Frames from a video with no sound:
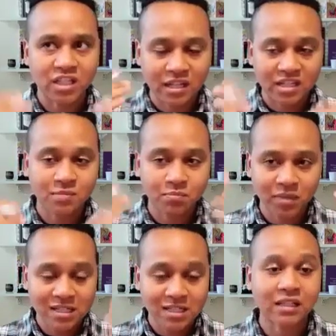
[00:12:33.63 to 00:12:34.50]

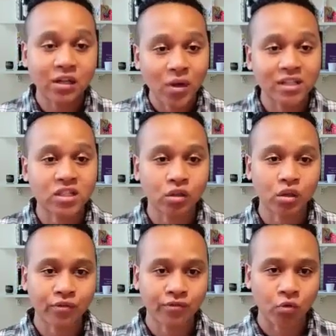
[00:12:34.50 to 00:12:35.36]
explicitly went to
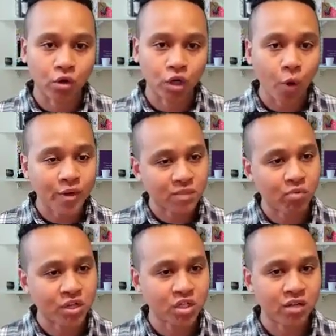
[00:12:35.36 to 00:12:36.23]
look for
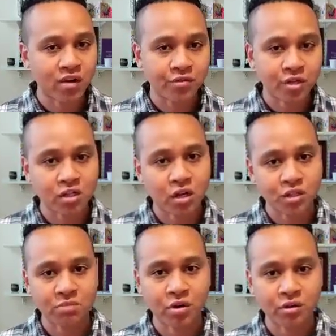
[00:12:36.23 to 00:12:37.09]
co-expression of other
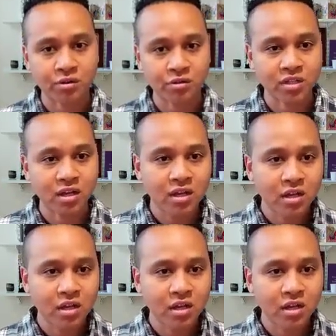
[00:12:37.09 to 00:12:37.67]
exhaustion markers